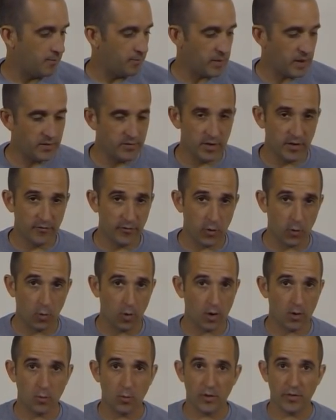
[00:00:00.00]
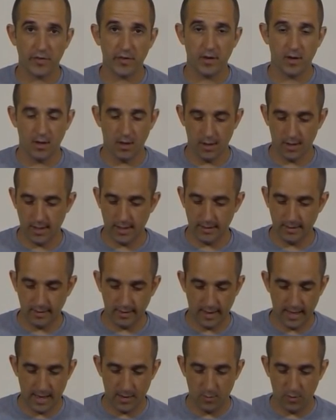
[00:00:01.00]
Even if you're working with a kit that
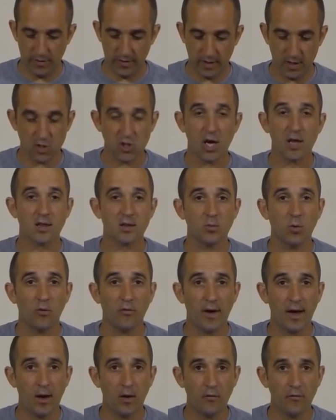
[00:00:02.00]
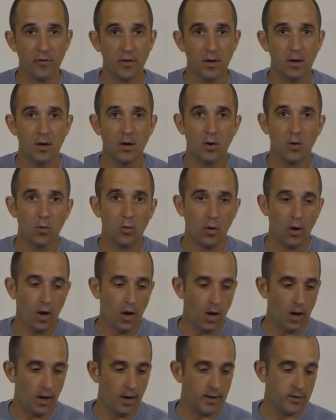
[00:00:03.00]
came with an adjustable valve,
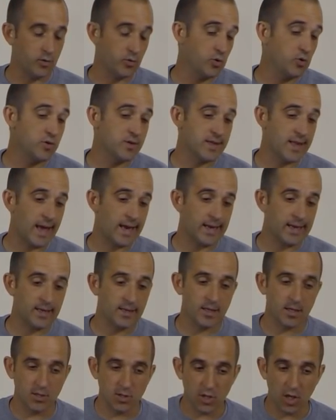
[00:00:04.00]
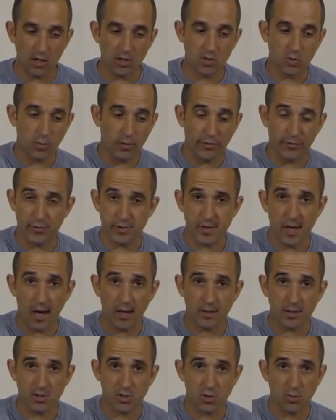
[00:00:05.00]
and you're using that in conjunction with your
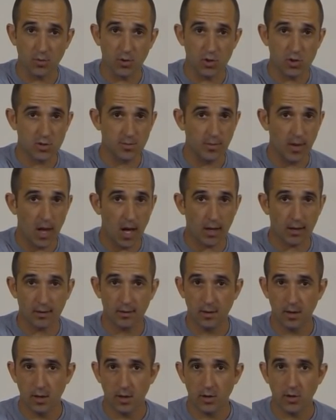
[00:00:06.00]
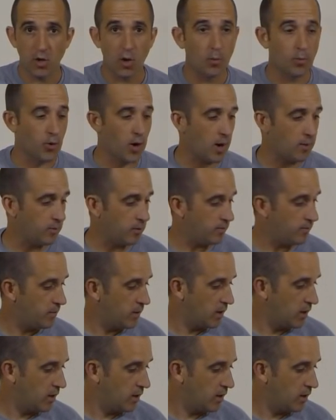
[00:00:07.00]
stock distribution block, no problem.